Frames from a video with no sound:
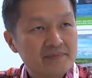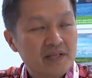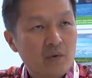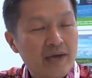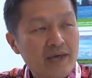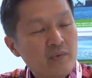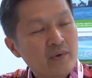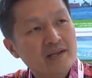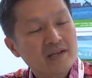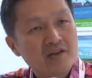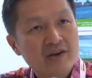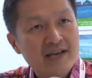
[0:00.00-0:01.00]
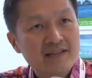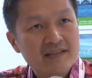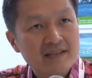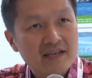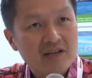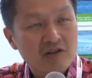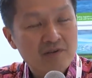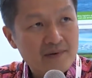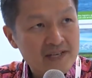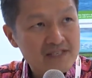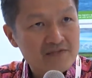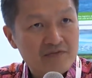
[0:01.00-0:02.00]
The way we look at the coal
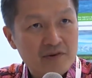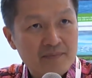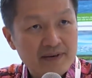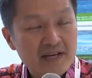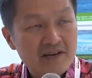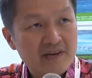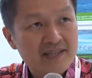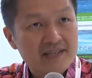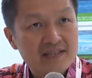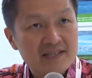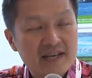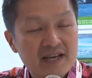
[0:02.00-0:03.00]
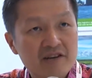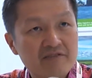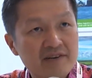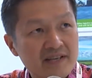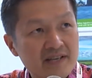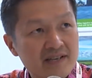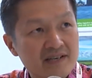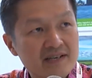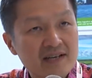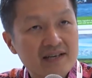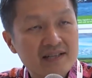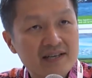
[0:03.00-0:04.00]
price from now until the end of the
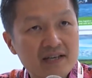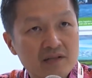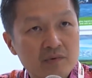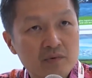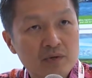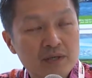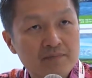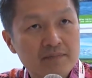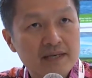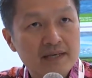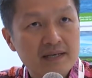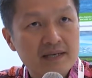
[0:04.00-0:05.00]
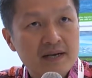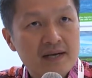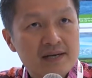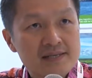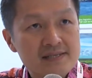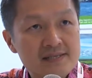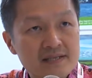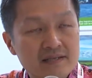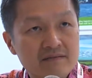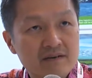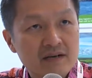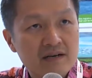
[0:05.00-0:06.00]
year, I think it would be
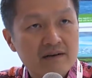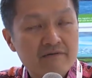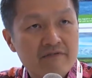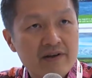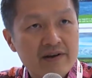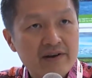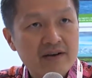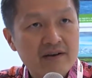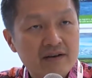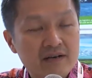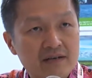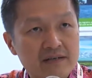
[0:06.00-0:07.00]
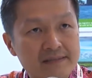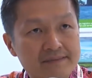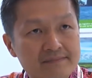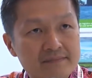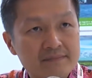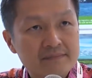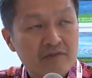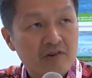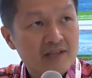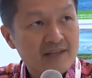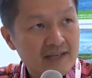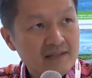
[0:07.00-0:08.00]
still very
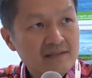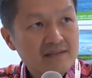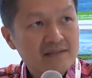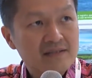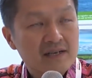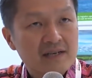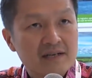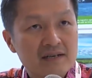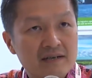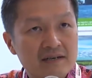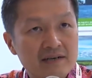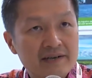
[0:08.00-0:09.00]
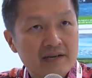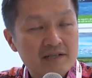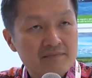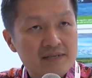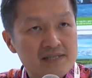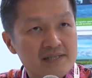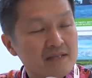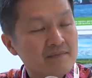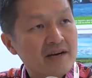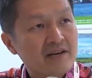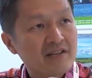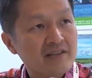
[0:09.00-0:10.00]
volatile. There will be still
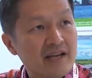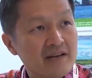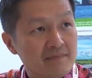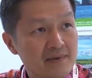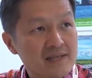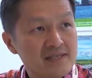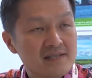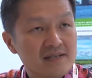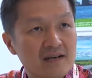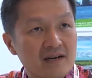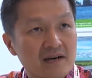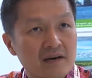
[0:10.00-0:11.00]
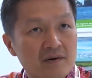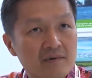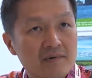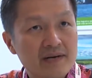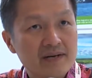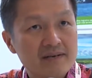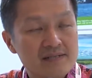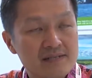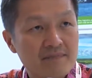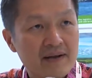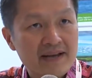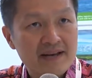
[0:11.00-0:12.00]
market dynamics where
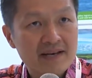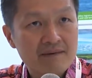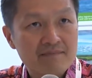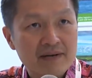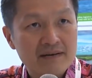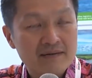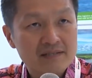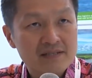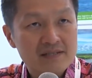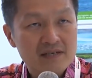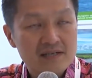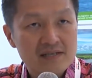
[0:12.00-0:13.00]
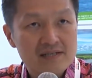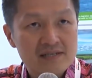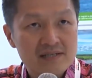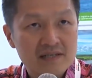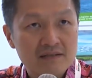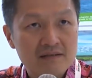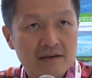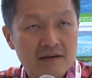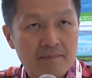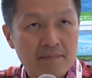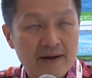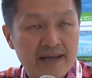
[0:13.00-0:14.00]
supply and demand still
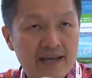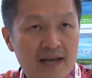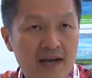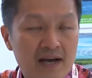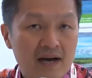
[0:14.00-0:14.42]
play.